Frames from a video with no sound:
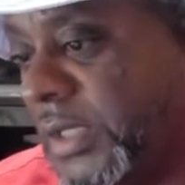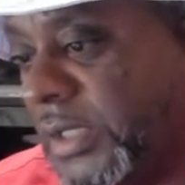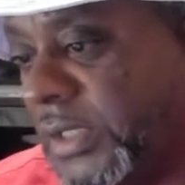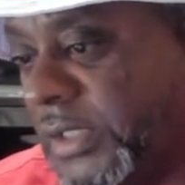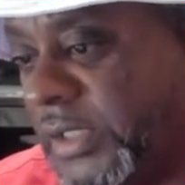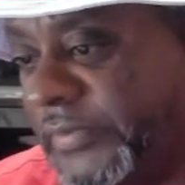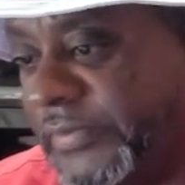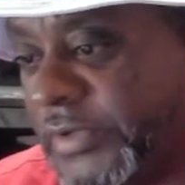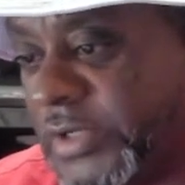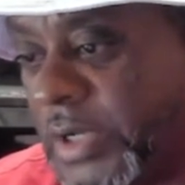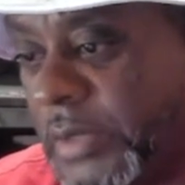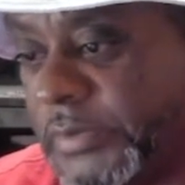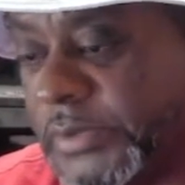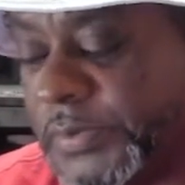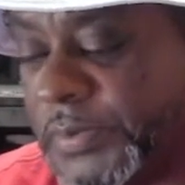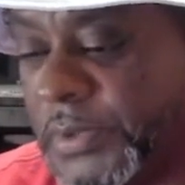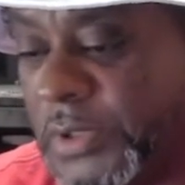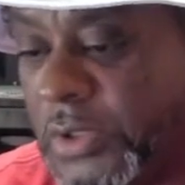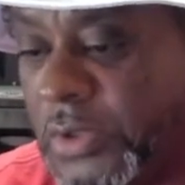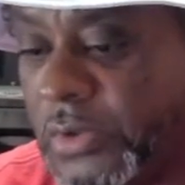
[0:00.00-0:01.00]
leave your comments
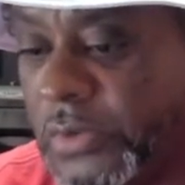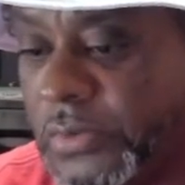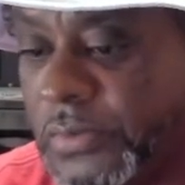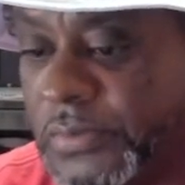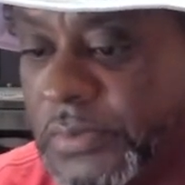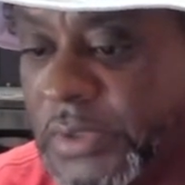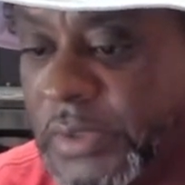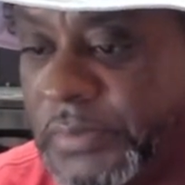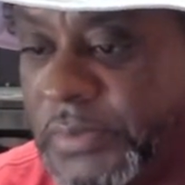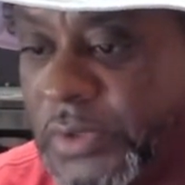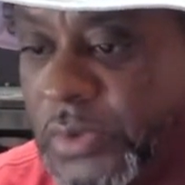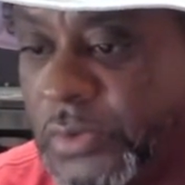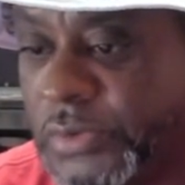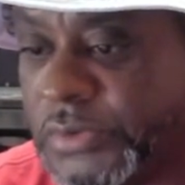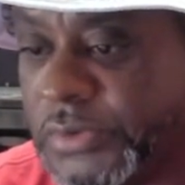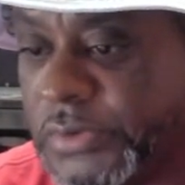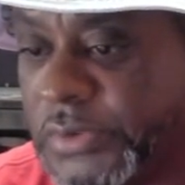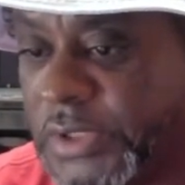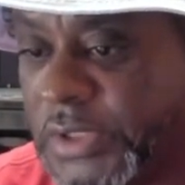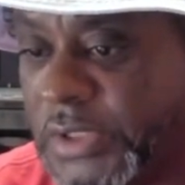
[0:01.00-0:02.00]
below. Let me know what
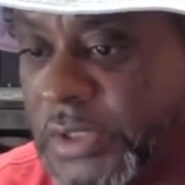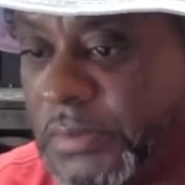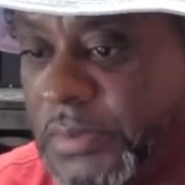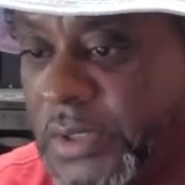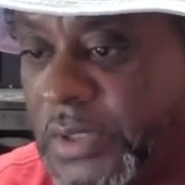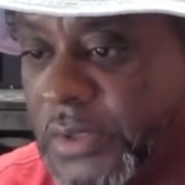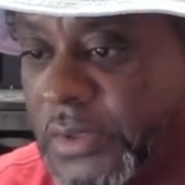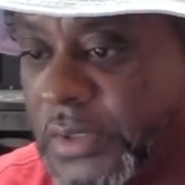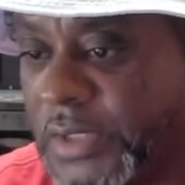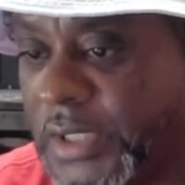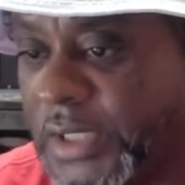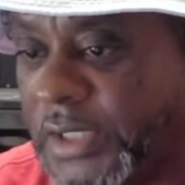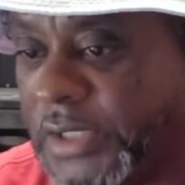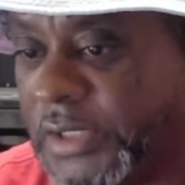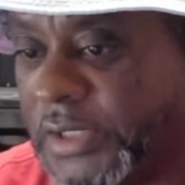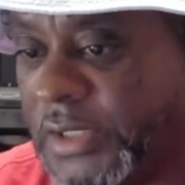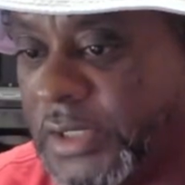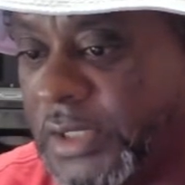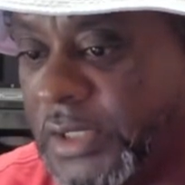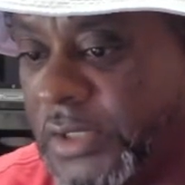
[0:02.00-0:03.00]
you think about
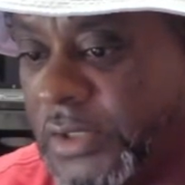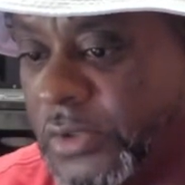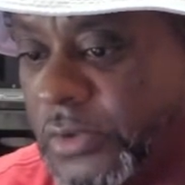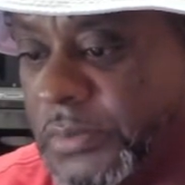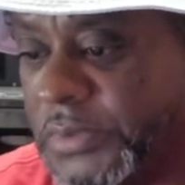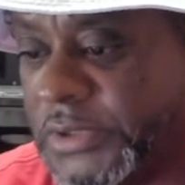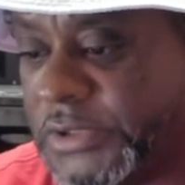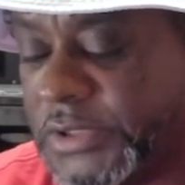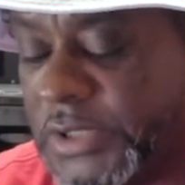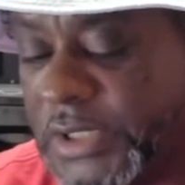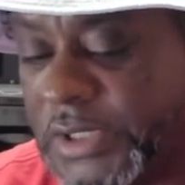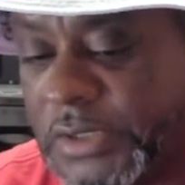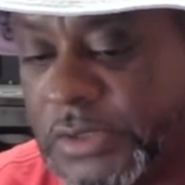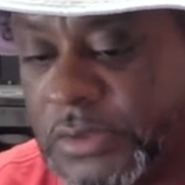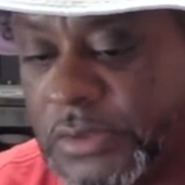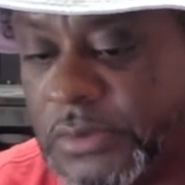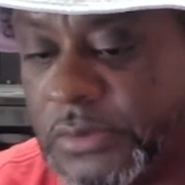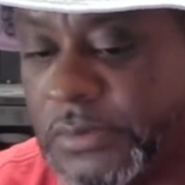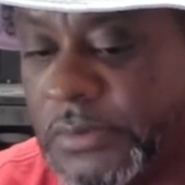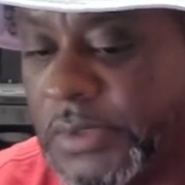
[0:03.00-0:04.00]
Haney and
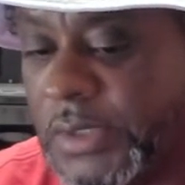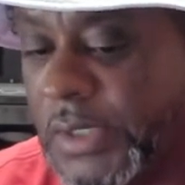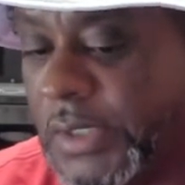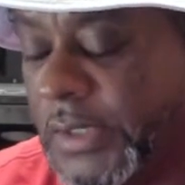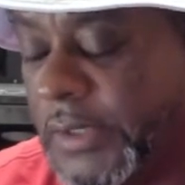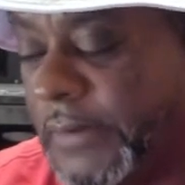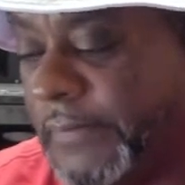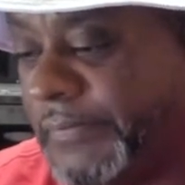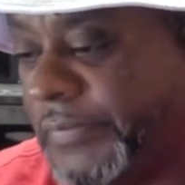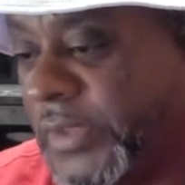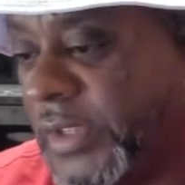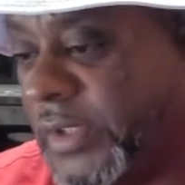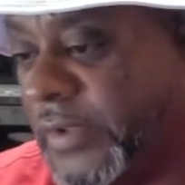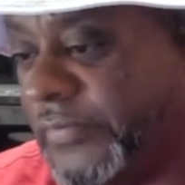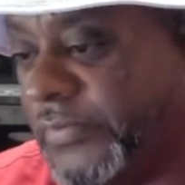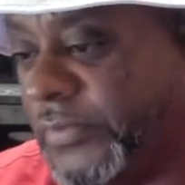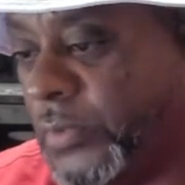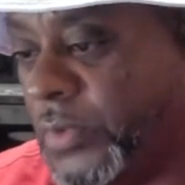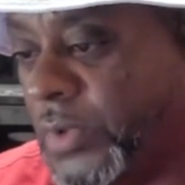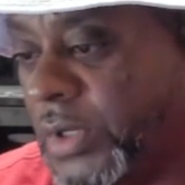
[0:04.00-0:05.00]
Lomachenko. If
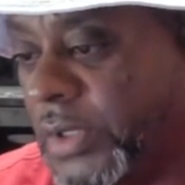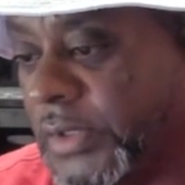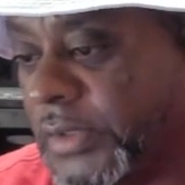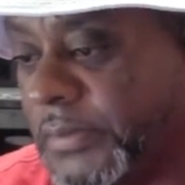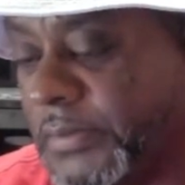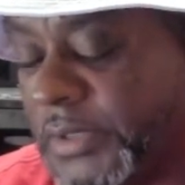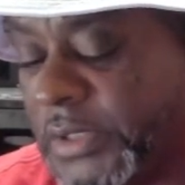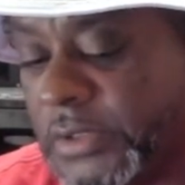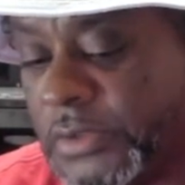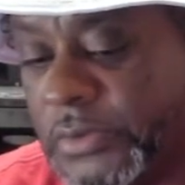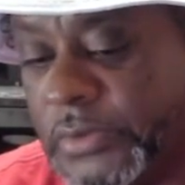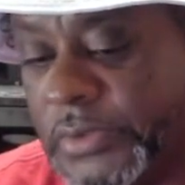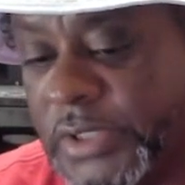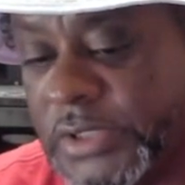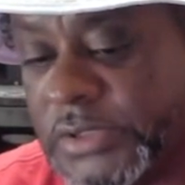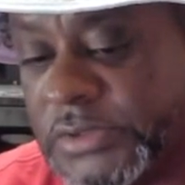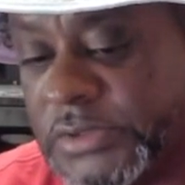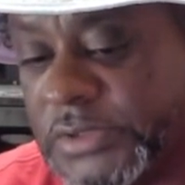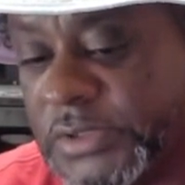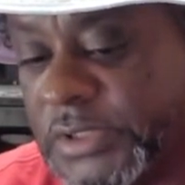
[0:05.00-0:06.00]
you want, make a
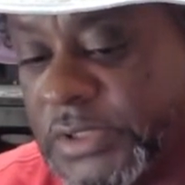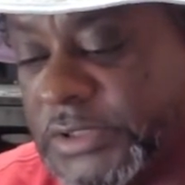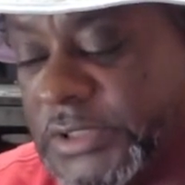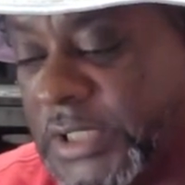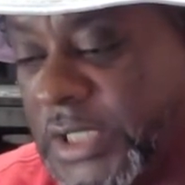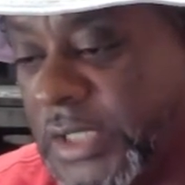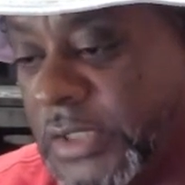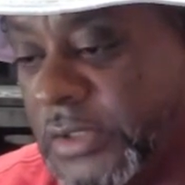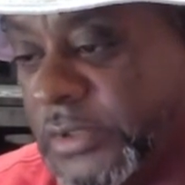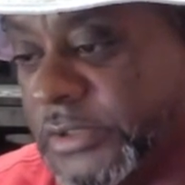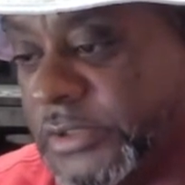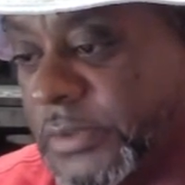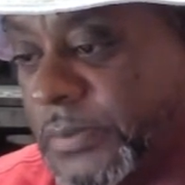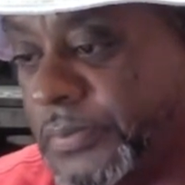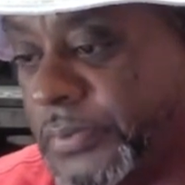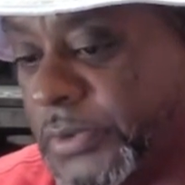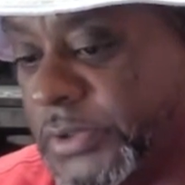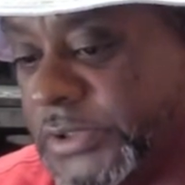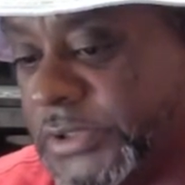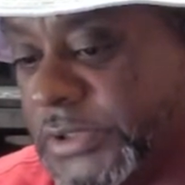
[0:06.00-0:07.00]
donation to the channel. It's
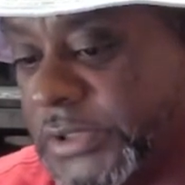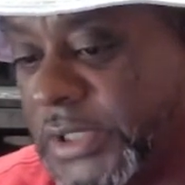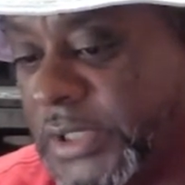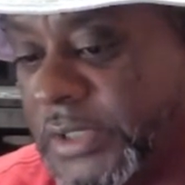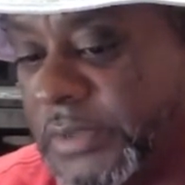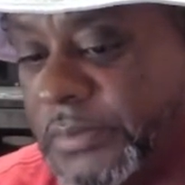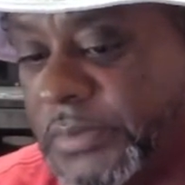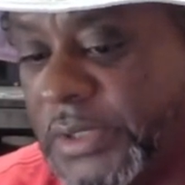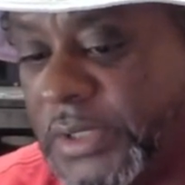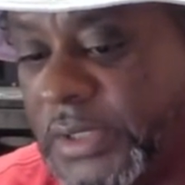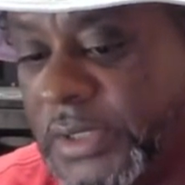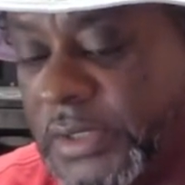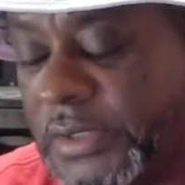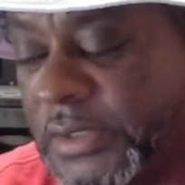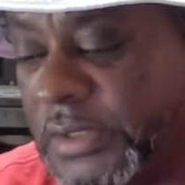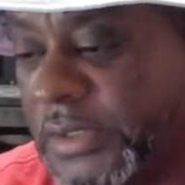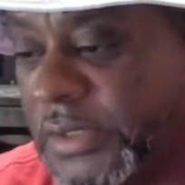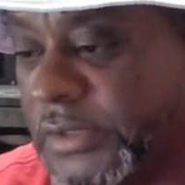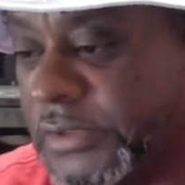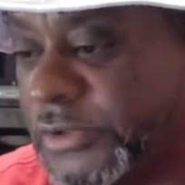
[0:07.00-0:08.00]
appreciated, man.
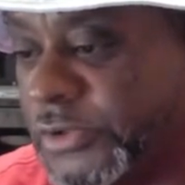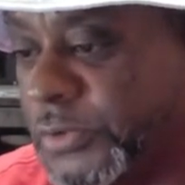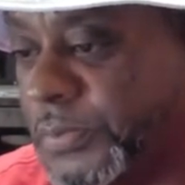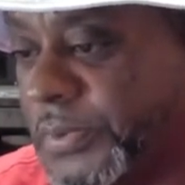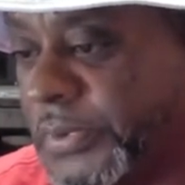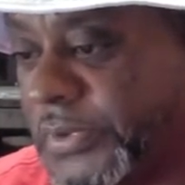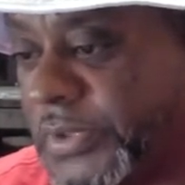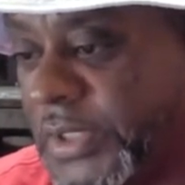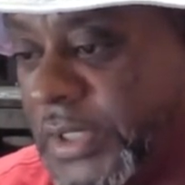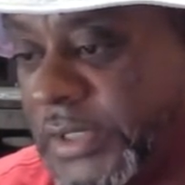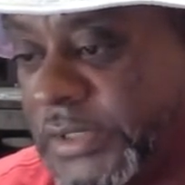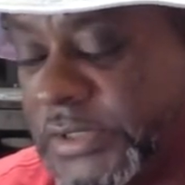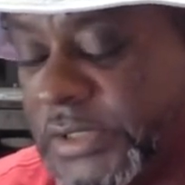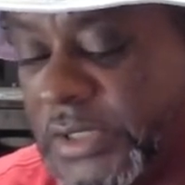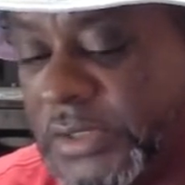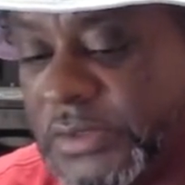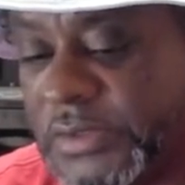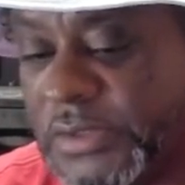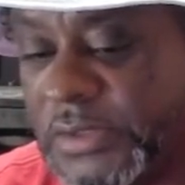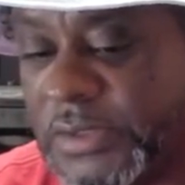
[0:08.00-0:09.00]
Uh, super thanks
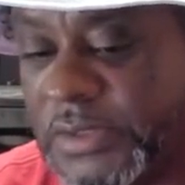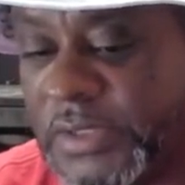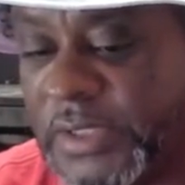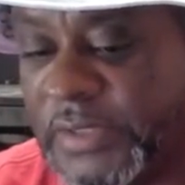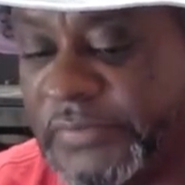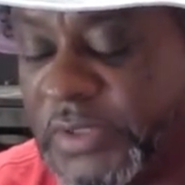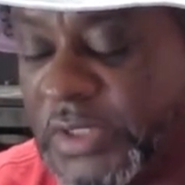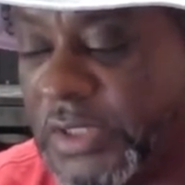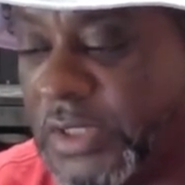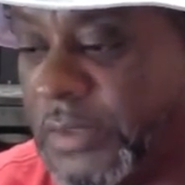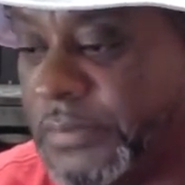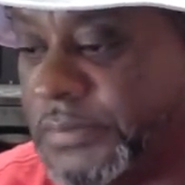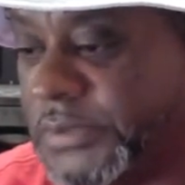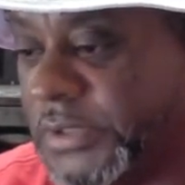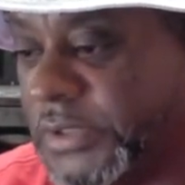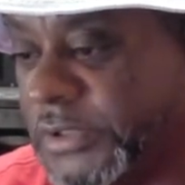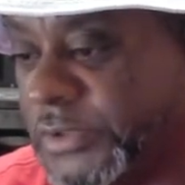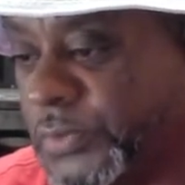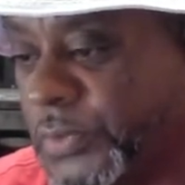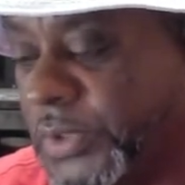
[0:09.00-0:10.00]
out there. You have that option
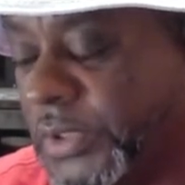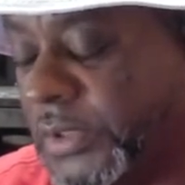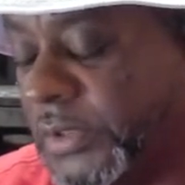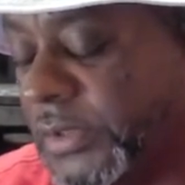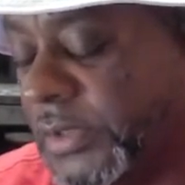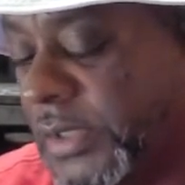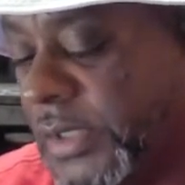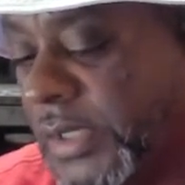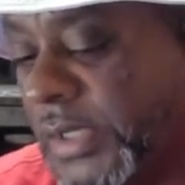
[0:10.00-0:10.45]
as well.